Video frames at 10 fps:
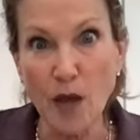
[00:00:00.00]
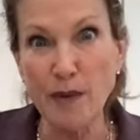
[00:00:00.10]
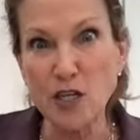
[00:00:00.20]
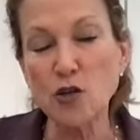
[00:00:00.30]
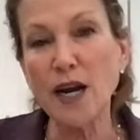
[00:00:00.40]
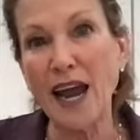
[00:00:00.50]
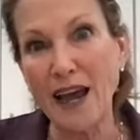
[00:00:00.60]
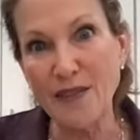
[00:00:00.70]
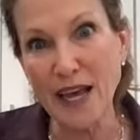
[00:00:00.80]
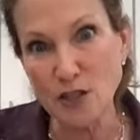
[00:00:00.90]
I'll make sure I
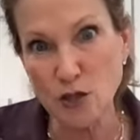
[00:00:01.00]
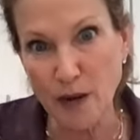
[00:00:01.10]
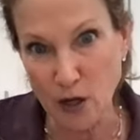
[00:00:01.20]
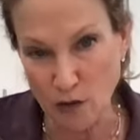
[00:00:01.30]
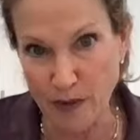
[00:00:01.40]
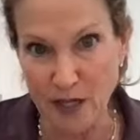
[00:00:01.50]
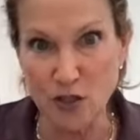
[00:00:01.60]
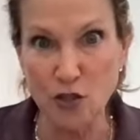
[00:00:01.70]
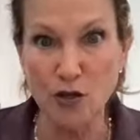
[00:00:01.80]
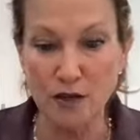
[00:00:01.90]
add that to my
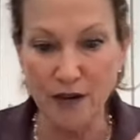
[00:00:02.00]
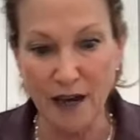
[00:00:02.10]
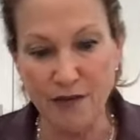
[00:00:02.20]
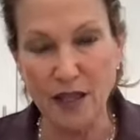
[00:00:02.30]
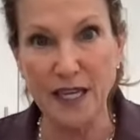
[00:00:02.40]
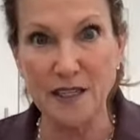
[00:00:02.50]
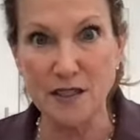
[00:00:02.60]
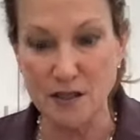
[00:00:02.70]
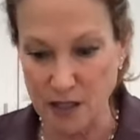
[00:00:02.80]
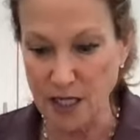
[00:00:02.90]
homepage so you can have the link
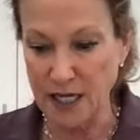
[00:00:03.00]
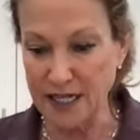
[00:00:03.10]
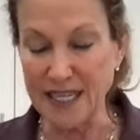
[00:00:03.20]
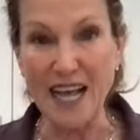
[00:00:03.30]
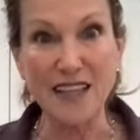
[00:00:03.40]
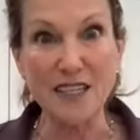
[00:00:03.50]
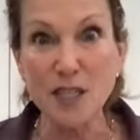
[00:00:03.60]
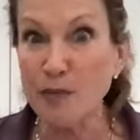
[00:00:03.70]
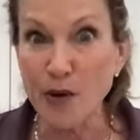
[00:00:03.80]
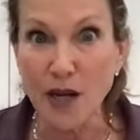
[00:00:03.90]
exactly.
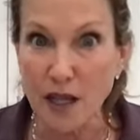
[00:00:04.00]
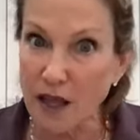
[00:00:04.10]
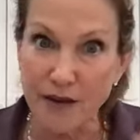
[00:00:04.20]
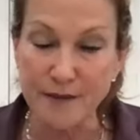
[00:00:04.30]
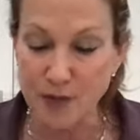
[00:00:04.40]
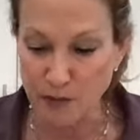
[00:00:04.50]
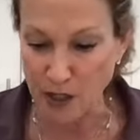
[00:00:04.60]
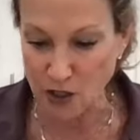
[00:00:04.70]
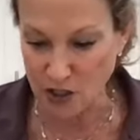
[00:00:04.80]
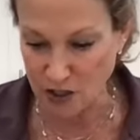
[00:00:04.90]
Isn't it pretty? I love it so much.